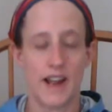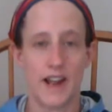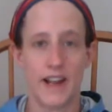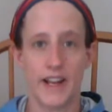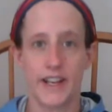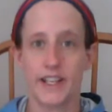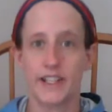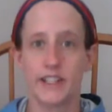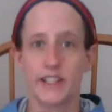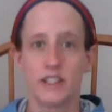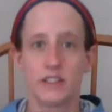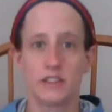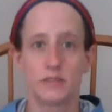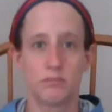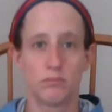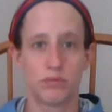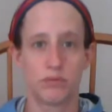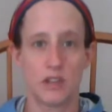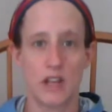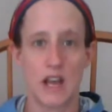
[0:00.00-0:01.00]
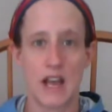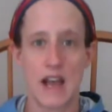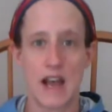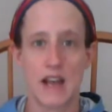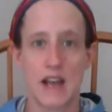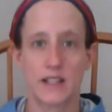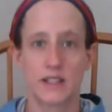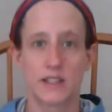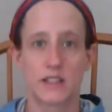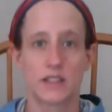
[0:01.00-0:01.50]
in this
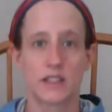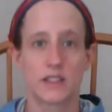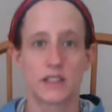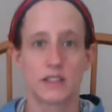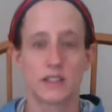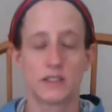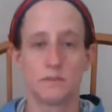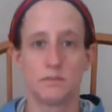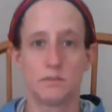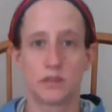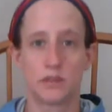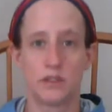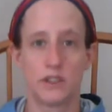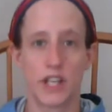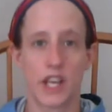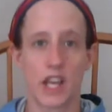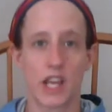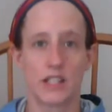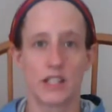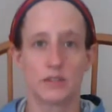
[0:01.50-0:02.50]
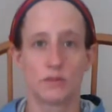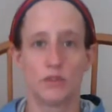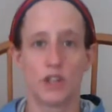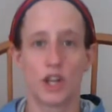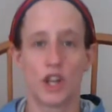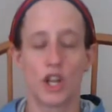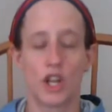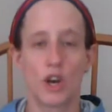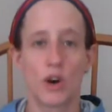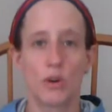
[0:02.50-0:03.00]
black place
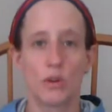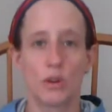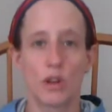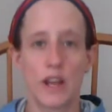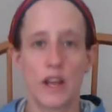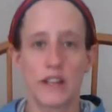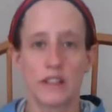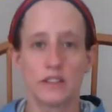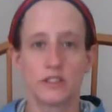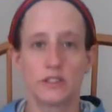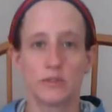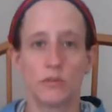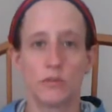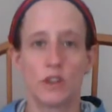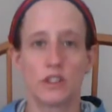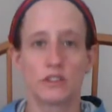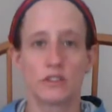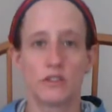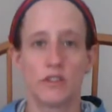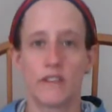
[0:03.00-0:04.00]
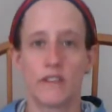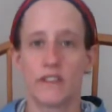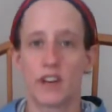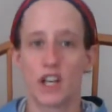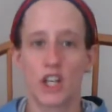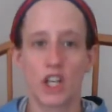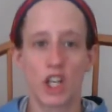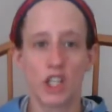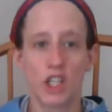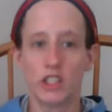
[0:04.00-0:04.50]
with no lights whatsoever.
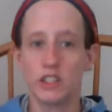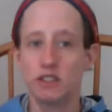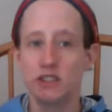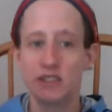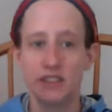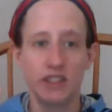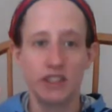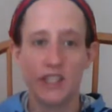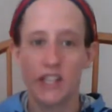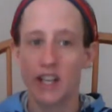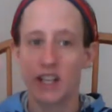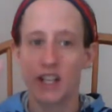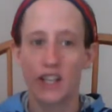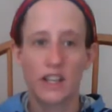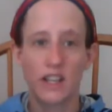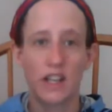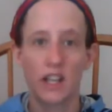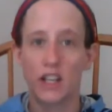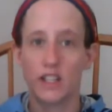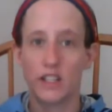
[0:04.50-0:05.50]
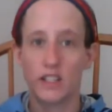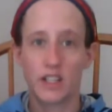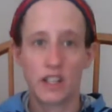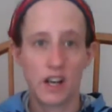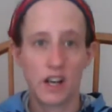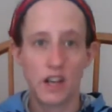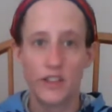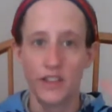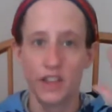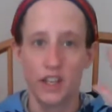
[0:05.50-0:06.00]
I couldn't see anything,
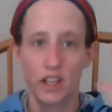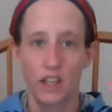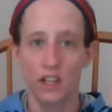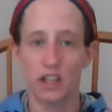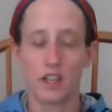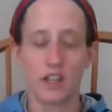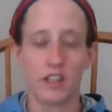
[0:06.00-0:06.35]
nothing.